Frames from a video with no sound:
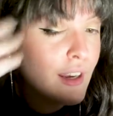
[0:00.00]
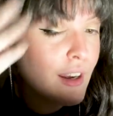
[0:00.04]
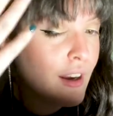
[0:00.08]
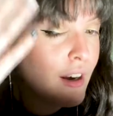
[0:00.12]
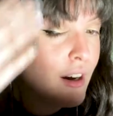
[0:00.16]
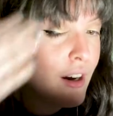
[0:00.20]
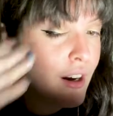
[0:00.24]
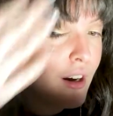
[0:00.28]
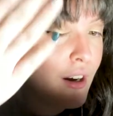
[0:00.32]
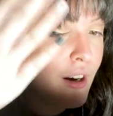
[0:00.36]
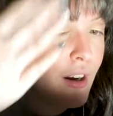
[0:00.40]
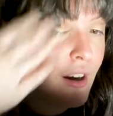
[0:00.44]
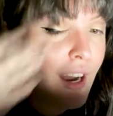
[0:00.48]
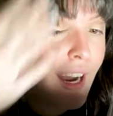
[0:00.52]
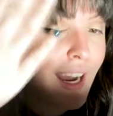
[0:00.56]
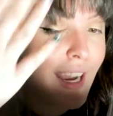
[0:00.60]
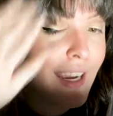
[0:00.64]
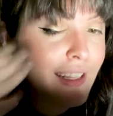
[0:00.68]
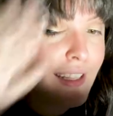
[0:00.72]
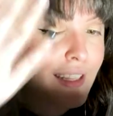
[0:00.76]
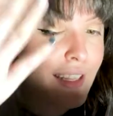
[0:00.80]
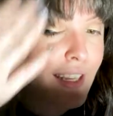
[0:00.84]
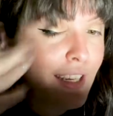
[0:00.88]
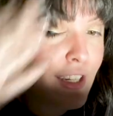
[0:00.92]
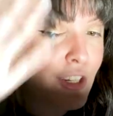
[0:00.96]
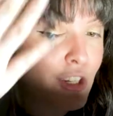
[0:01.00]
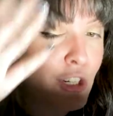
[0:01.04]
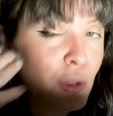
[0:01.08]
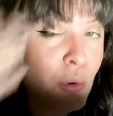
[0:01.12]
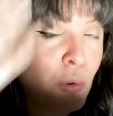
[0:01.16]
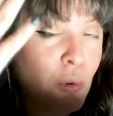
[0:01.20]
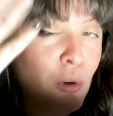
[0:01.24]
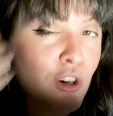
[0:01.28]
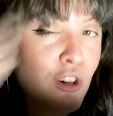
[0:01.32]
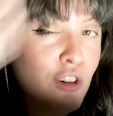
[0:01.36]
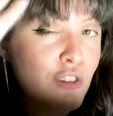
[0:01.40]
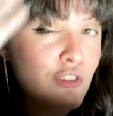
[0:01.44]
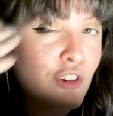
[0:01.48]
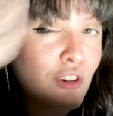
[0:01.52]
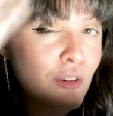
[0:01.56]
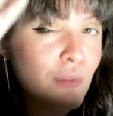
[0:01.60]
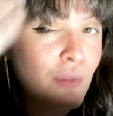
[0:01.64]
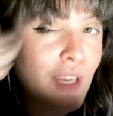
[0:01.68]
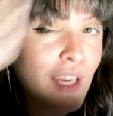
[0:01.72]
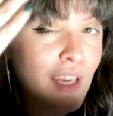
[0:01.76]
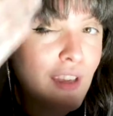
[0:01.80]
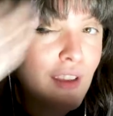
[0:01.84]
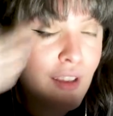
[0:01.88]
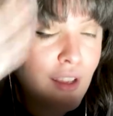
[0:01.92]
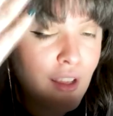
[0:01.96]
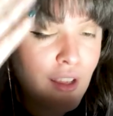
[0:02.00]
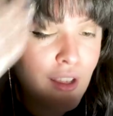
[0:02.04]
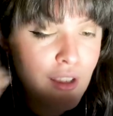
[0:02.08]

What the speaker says: eyeliner work for me